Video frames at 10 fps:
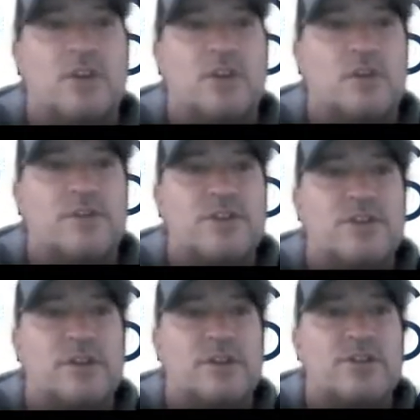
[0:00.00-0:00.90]
over
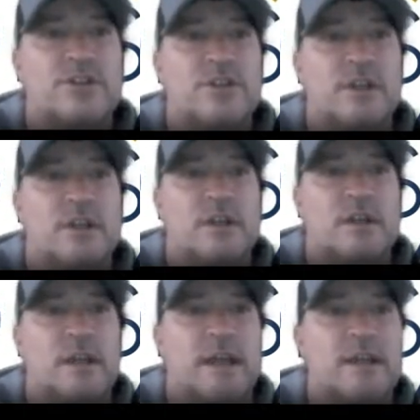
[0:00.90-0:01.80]
search,
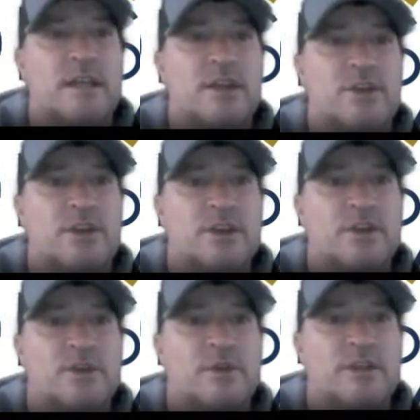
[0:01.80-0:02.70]
and again, you're going to go
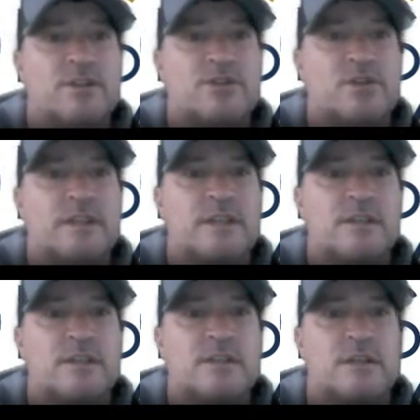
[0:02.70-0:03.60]
to residential
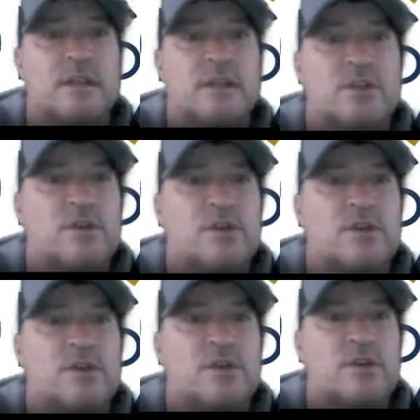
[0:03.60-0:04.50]
leases. You could go to
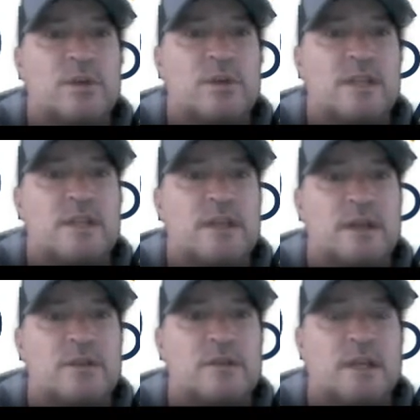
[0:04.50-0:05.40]
quick or
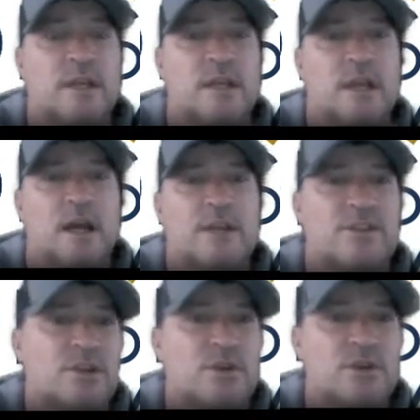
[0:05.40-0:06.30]
detailed. I just
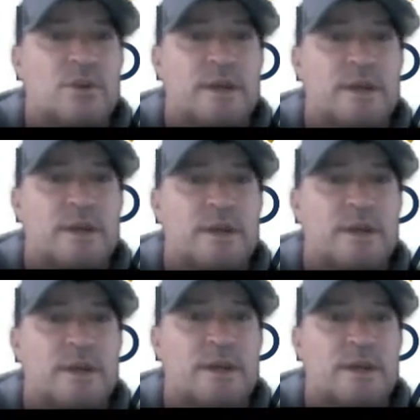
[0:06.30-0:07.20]
go to because it's
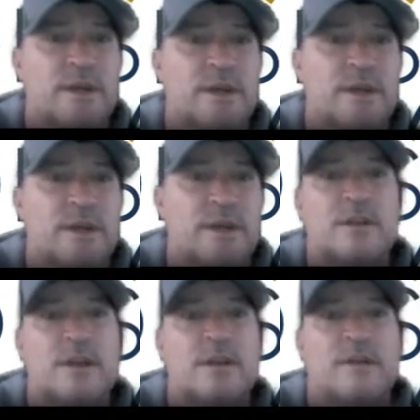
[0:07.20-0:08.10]
the first option.
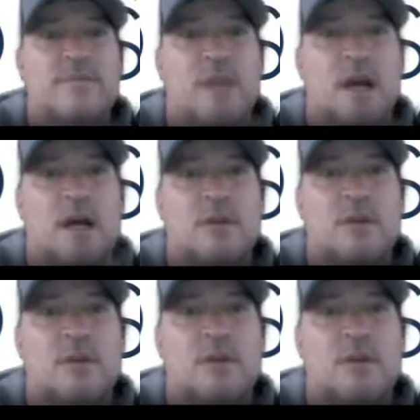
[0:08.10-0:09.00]
Uh,
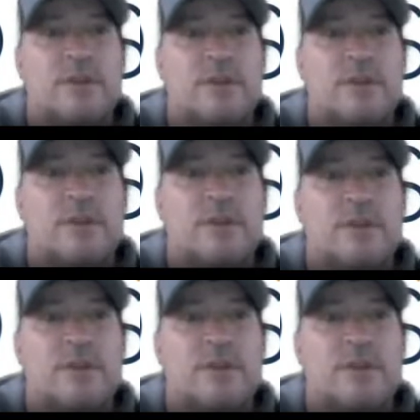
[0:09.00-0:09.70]
when you go there, you're going to see